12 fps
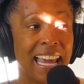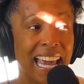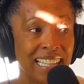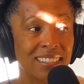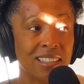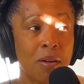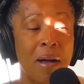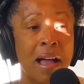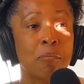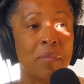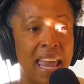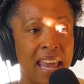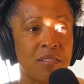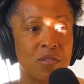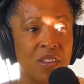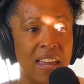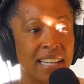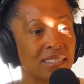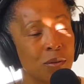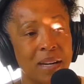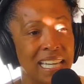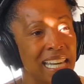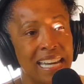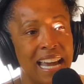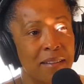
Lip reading: And so I'm paying for that. So I can't,